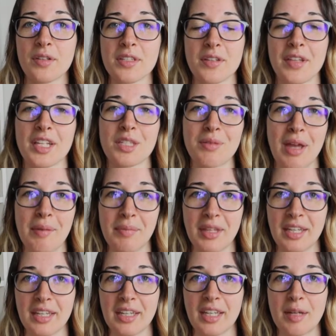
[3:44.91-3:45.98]
so that's why I'm
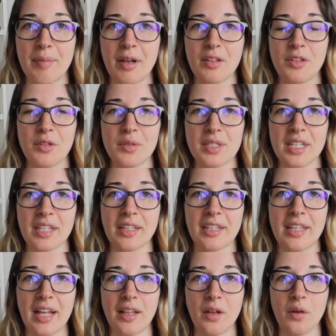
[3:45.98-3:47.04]
thinking about using the
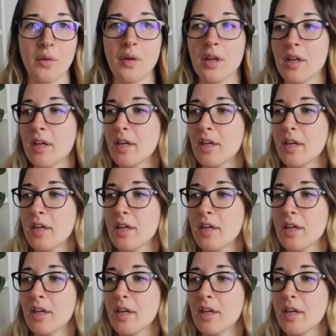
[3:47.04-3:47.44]
yellow